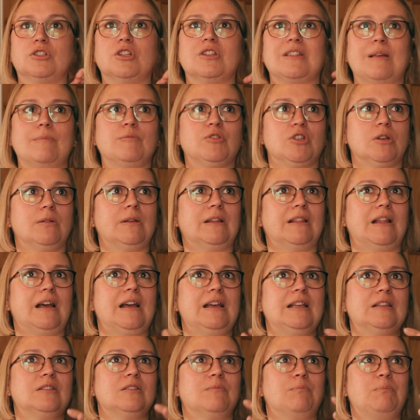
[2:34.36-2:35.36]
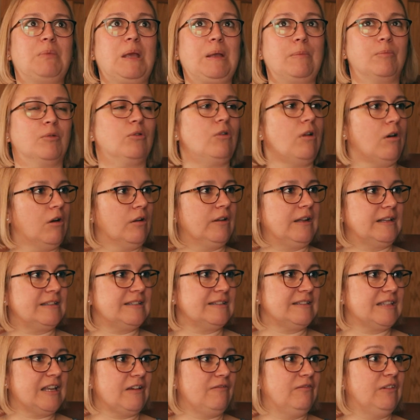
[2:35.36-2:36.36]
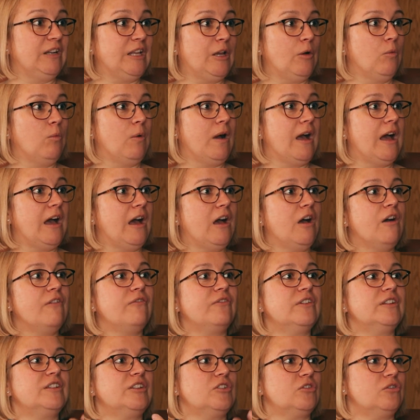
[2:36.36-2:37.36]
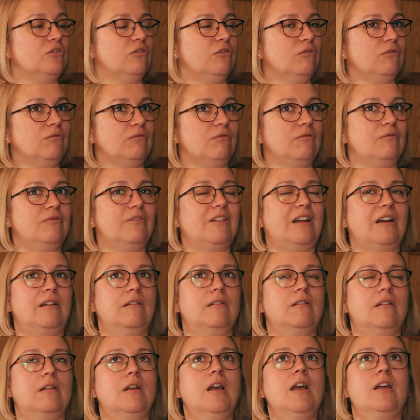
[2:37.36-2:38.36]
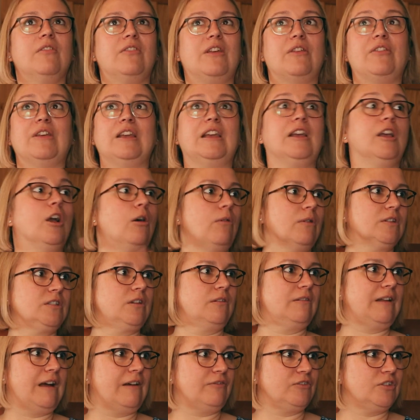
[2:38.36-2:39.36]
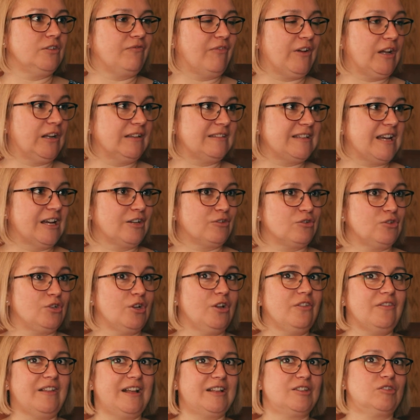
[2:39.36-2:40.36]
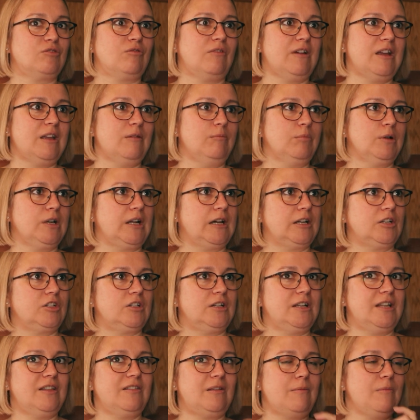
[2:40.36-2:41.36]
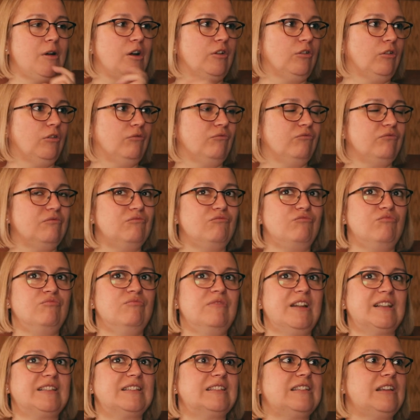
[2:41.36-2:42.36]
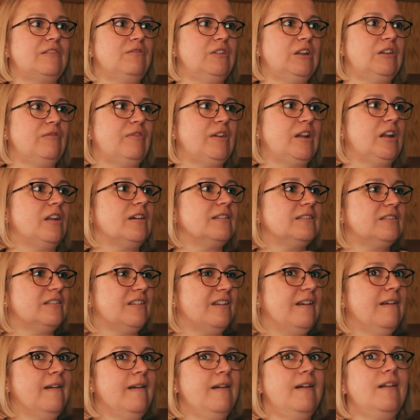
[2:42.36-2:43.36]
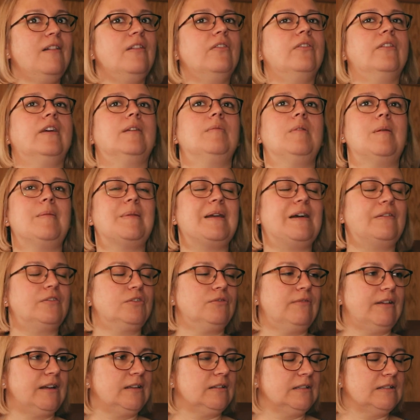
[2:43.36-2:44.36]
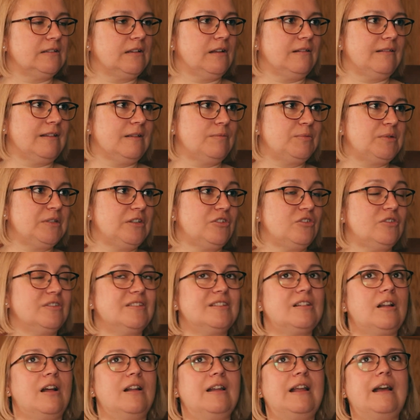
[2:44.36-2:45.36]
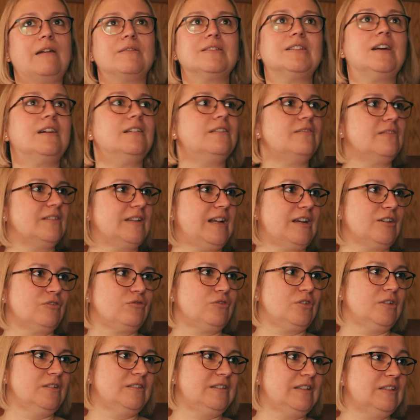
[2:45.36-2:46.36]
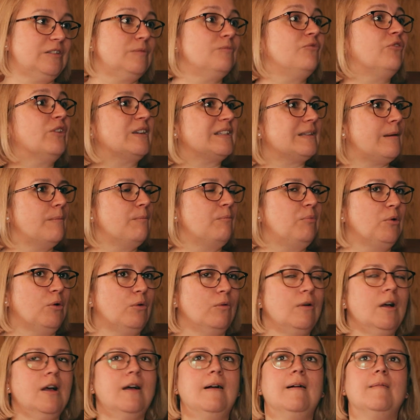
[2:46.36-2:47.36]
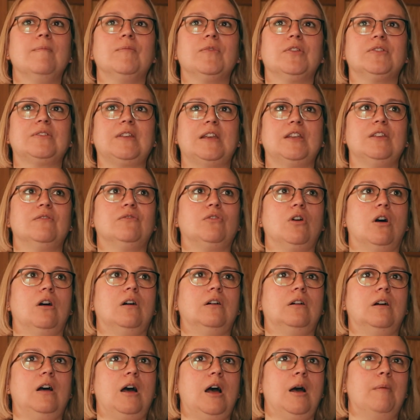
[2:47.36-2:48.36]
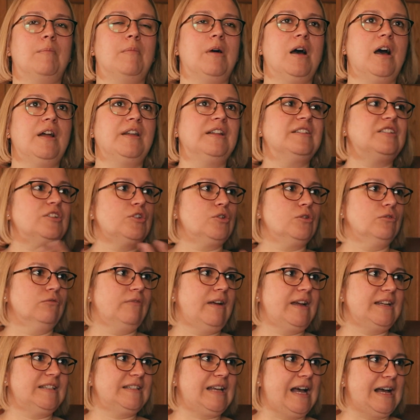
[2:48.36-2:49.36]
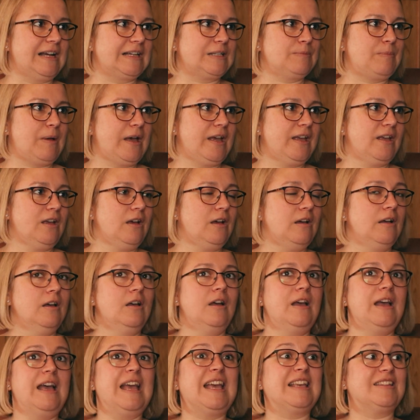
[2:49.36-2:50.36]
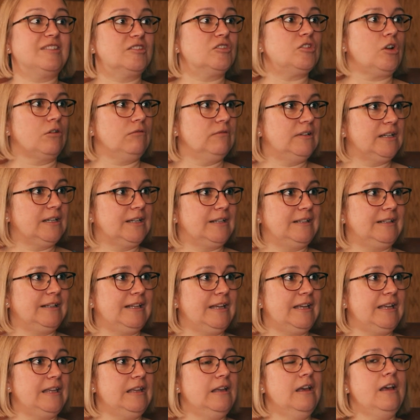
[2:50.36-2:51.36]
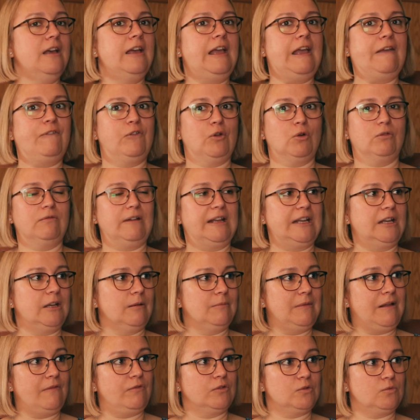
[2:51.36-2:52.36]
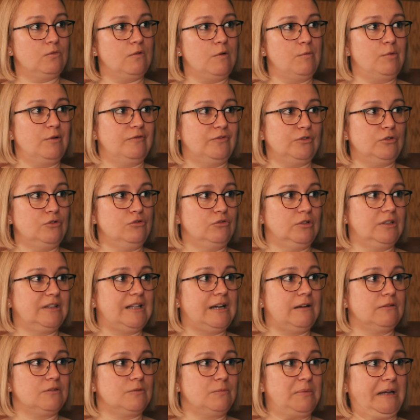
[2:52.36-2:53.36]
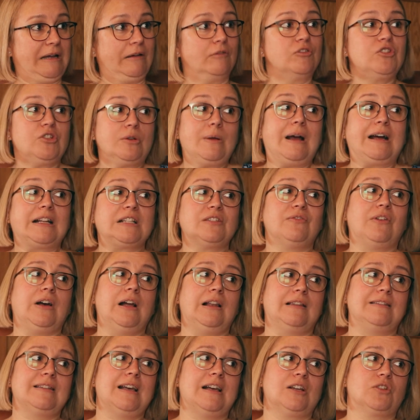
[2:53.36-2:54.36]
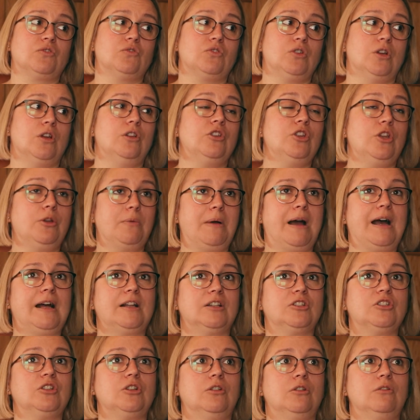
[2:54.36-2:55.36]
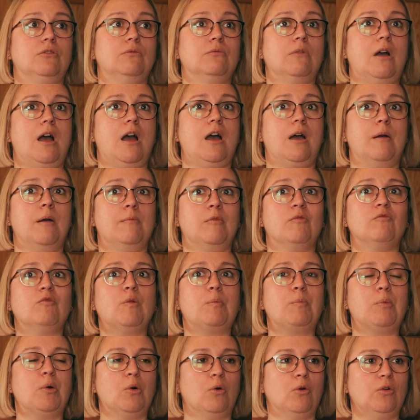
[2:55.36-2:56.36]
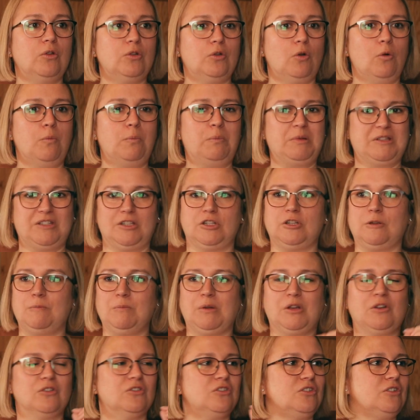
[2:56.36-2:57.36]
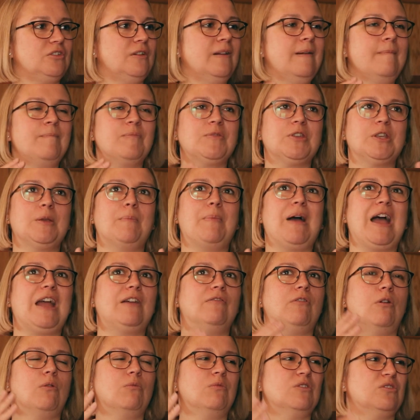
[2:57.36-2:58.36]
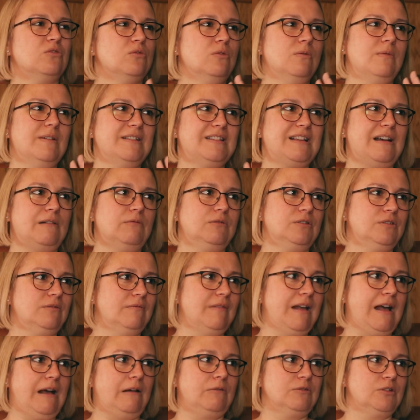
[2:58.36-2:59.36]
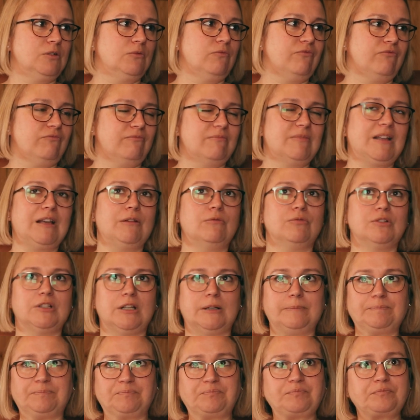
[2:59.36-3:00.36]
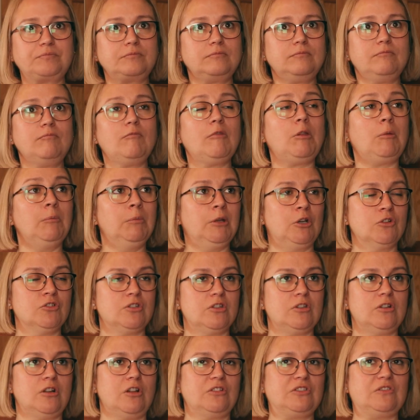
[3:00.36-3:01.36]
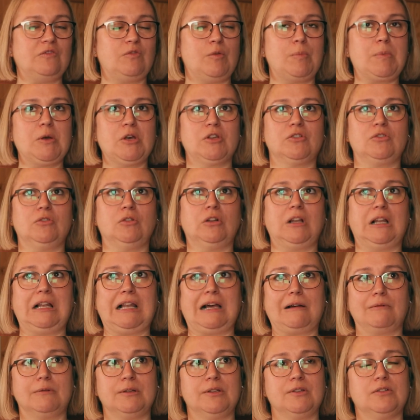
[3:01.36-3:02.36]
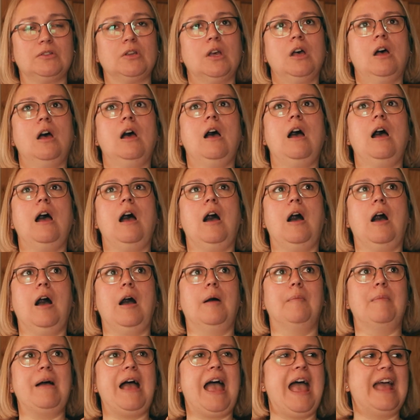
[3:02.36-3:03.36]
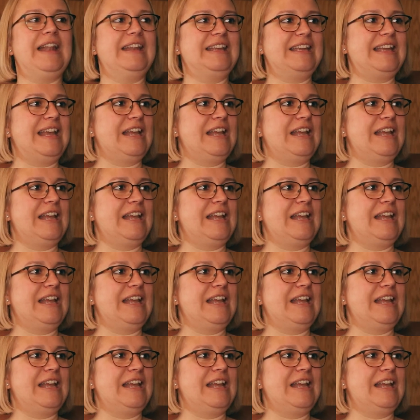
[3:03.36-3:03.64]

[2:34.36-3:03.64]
them doing that is people aren't necessarily aware of additional, like they're thinking, I don't have to file a tax return, that's great. But actually they might not necessarily realise that they maybe have to reconcile their position slightly outside of the tax return system. For example, say you've got an additional rate taxpayer. Historically, if your income levels were above £100,000, you had to file a tax return. You had to report your position because your payroll was always out of kilter because of the loss of your personal allowance. Any